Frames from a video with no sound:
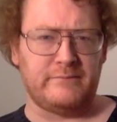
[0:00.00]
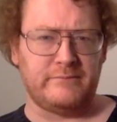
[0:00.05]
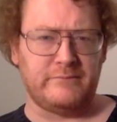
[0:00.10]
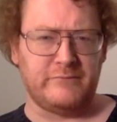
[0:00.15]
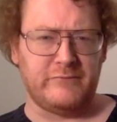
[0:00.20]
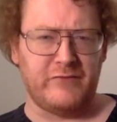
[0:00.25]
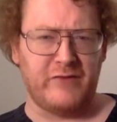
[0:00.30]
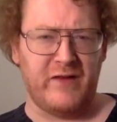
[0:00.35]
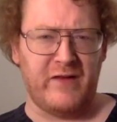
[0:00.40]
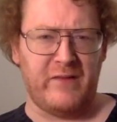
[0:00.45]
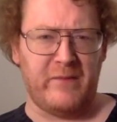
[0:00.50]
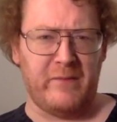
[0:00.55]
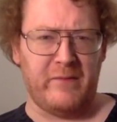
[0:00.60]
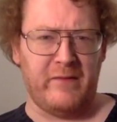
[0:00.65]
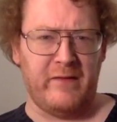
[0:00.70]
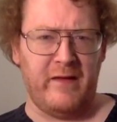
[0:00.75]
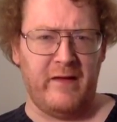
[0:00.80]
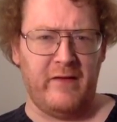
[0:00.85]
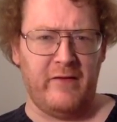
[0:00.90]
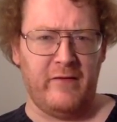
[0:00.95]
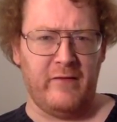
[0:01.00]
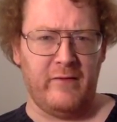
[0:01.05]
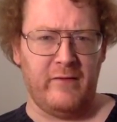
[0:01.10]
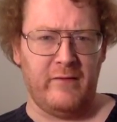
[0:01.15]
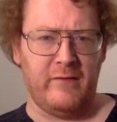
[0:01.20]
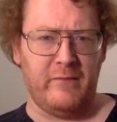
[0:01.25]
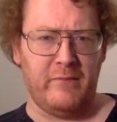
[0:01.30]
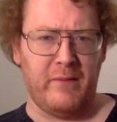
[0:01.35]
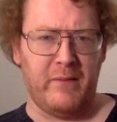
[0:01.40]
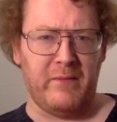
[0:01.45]

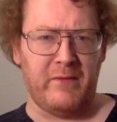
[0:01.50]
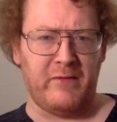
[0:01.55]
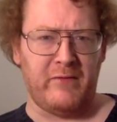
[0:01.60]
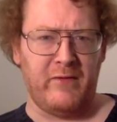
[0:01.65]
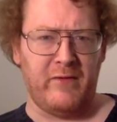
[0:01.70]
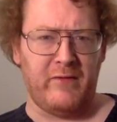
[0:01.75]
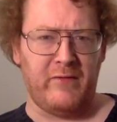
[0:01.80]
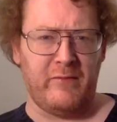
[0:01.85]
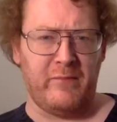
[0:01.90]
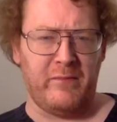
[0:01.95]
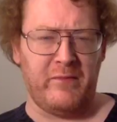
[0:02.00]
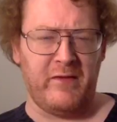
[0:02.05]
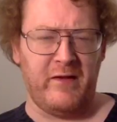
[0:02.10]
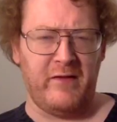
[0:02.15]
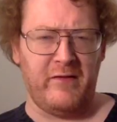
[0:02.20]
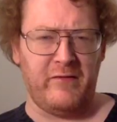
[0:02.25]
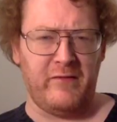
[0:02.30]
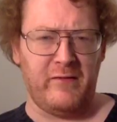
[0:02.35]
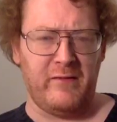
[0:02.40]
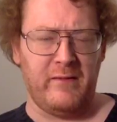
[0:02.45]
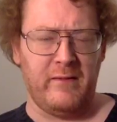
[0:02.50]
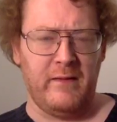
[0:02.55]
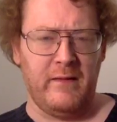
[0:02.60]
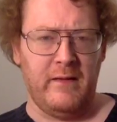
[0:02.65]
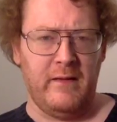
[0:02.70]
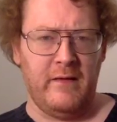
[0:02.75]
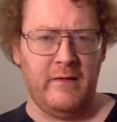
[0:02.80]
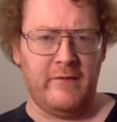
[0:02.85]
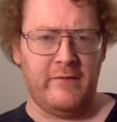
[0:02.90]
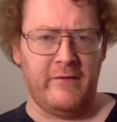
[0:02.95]
transportation, public transportation
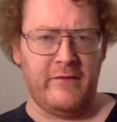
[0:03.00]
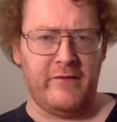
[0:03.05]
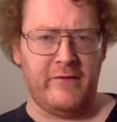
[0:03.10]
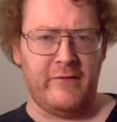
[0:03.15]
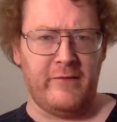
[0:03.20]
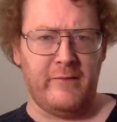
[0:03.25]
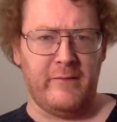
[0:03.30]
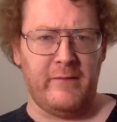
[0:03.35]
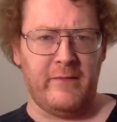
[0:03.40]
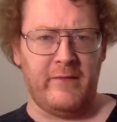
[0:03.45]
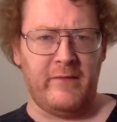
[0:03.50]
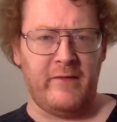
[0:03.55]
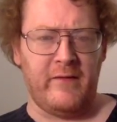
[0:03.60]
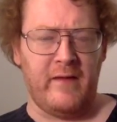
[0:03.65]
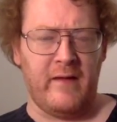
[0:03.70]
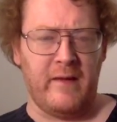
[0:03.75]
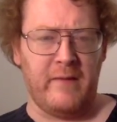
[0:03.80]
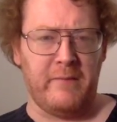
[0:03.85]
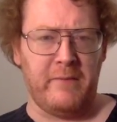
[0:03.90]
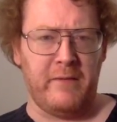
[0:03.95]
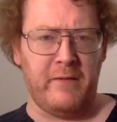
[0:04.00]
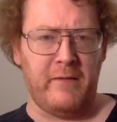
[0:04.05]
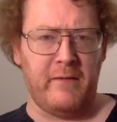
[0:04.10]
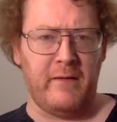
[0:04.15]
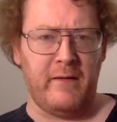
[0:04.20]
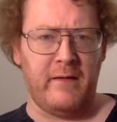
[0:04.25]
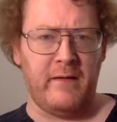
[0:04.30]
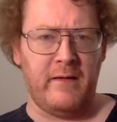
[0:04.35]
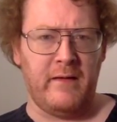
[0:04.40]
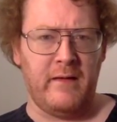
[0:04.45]
system at the time
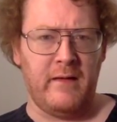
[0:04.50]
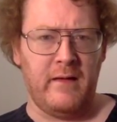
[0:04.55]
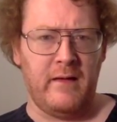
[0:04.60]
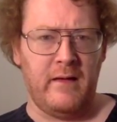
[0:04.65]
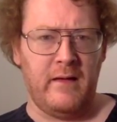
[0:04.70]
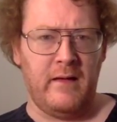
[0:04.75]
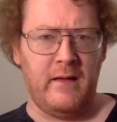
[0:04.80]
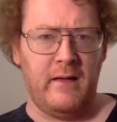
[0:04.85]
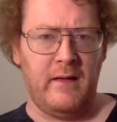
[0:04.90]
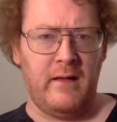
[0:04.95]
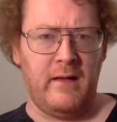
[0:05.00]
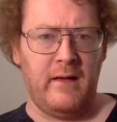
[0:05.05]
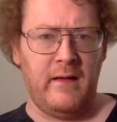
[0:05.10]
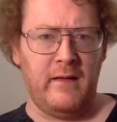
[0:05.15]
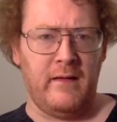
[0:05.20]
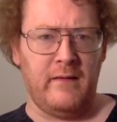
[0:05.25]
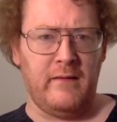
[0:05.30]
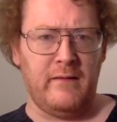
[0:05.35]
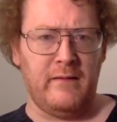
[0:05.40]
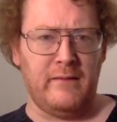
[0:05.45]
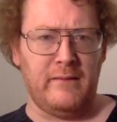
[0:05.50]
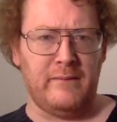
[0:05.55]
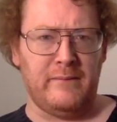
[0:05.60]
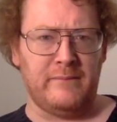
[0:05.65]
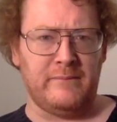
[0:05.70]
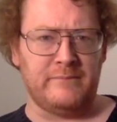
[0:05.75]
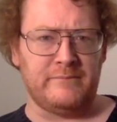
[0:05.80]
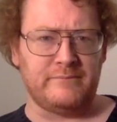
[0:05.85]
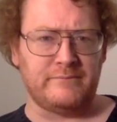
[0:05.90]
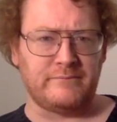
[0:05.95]
period, and
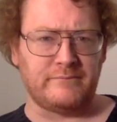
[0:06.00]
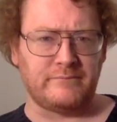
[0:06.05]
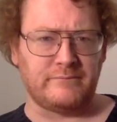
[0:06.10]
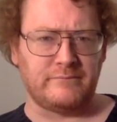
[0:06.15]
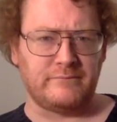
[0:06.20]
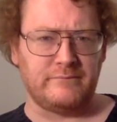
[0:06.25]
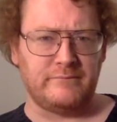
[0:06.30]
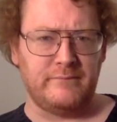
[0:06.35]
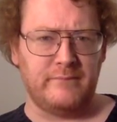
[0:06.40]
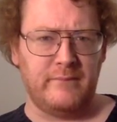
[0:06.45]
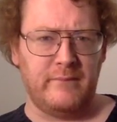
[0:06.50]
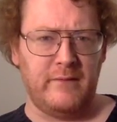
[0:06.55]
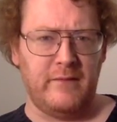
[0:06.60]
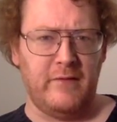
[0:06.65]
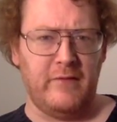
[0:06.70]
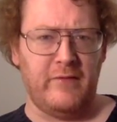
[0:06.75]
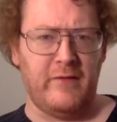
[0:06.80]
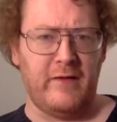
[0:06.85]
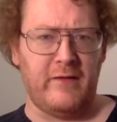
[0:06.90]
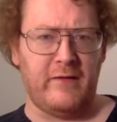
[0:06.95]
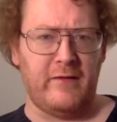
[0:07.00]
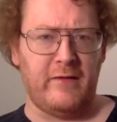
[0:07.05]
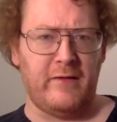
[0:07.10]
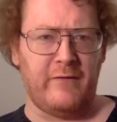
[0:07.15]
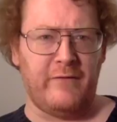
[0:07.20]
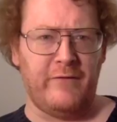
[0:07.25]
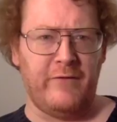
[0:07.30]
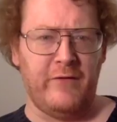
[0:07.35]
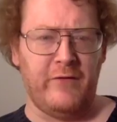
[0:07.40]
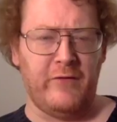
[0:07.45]
um, used that to look
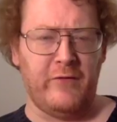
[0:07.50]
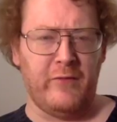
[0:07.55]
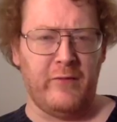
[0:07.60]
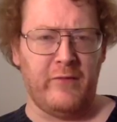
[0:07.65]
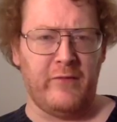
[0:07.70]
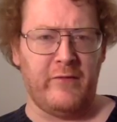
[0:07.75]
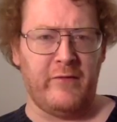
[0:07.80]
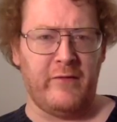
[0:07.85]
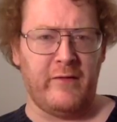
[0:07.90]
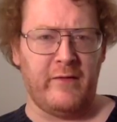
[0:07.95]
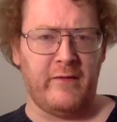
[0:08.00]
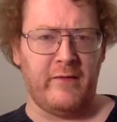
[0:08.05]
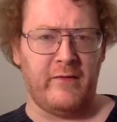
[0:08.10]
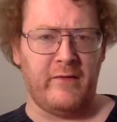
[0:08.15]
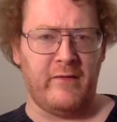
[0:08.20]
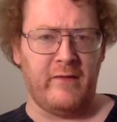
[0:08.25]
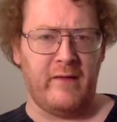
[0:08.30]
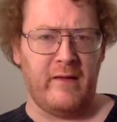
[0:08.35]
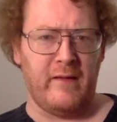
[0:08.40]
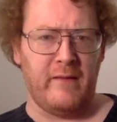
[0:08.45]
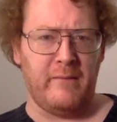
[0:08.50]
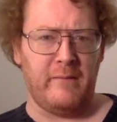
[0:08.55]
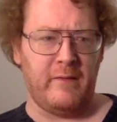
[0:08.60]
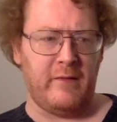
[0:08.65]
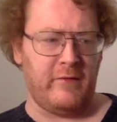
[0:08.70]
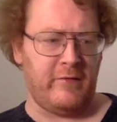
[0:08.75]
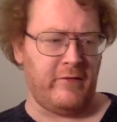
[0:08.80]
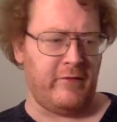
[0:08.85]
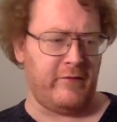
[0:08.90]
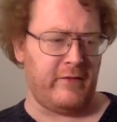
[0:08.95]
futuristic at the time
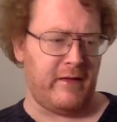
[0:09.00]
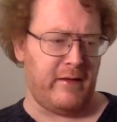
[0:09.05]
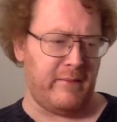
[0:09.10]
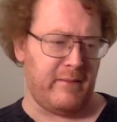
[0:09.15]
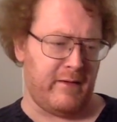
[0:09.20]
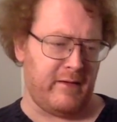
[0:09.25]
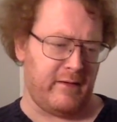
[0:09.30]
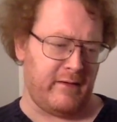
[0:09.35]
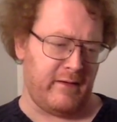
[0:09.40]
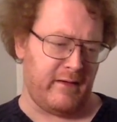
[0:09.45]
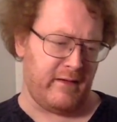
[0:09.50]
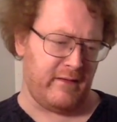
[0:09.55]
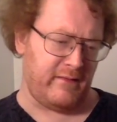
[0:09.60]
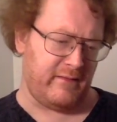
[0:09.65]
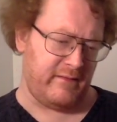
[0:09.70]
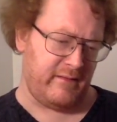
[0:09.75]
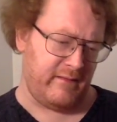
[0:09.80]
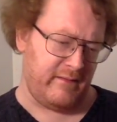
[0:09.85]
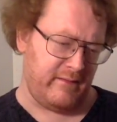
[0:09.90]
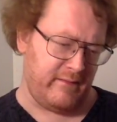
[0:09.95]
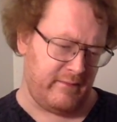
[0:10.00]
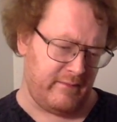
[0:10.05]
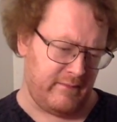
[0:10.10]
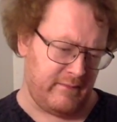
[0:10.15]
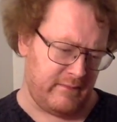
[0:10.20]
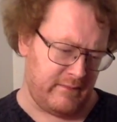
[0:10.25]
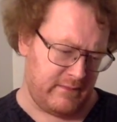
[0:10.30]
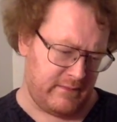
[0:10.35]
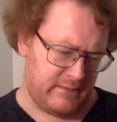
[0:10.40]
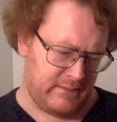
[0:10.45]
because this came out in 19,
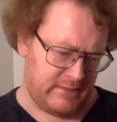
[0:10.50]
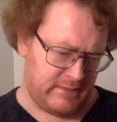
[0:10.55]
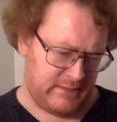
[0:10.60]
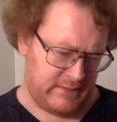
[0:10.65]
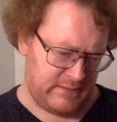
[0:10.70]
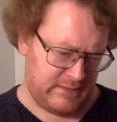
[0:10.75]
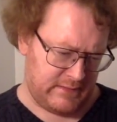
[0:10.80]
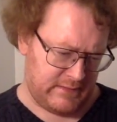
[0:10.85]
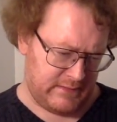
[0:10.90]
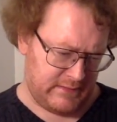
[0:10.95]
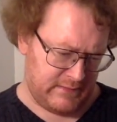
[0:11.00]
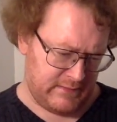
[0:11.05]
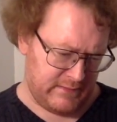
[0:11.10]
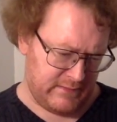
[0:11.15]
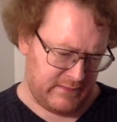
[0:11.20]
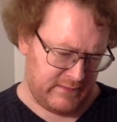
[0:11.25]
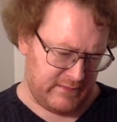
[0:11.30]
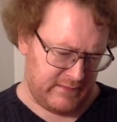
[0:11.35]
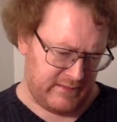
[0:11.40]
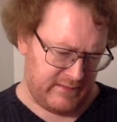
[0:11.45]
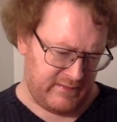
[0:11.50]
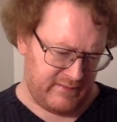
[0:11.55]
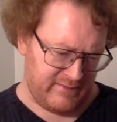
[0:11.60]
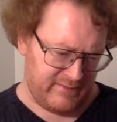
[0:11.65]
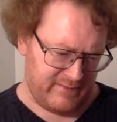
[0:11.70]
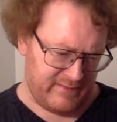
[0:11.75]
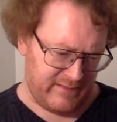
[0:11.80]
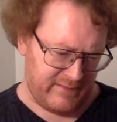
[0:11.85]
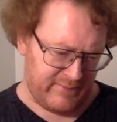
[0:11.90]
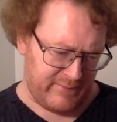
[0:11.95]

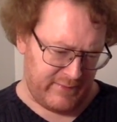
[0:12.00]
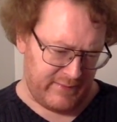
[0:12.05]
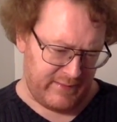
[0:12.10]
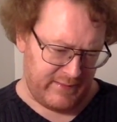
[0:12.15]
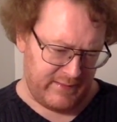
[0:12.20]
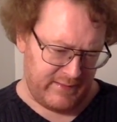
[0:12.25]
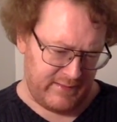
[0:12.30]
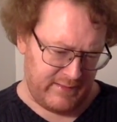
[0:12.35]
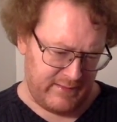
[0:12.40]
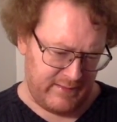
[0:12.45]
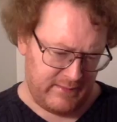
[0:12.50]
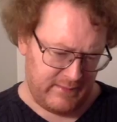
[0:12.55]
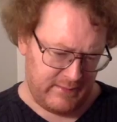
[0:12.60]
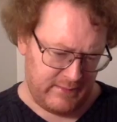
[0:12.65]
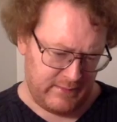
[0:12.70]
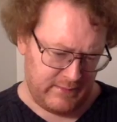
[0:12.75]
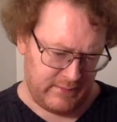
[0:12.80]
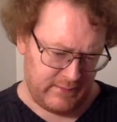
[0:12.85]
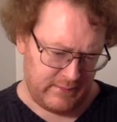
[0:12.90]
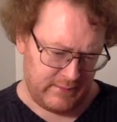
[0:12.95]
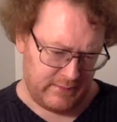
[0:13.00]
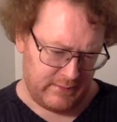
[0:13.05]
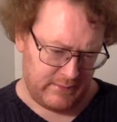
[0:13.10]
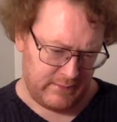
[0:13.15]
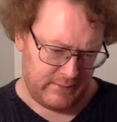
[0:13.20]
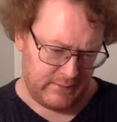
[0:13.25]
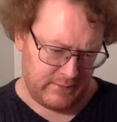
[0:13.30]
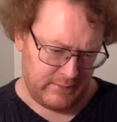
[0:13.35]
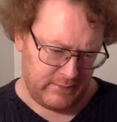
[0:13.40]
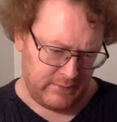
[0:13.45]
1970,
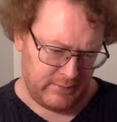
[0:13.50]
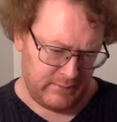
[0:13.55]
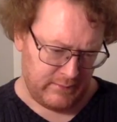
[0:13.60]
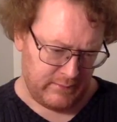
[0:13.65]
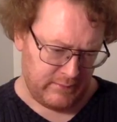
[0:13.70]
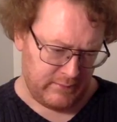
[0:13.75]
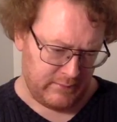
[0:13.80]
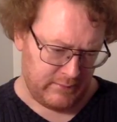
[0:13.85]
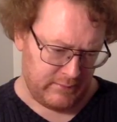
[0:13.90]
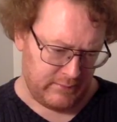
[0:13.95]
uh,